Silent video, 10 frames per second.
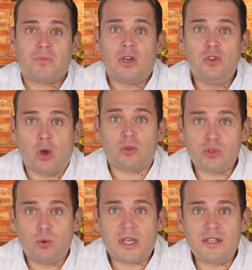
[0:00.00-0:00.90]
not
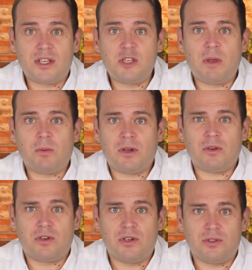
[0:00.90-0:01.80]
talking to these people when they
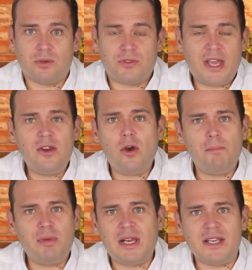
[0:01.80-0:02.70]
knock on the door, they're
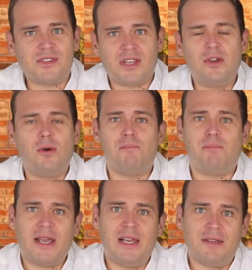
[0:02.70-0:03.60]
not police, they're not
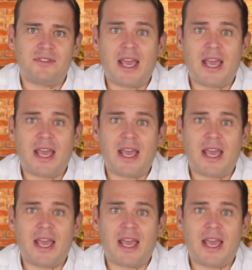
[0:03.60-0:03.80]
bailiffs.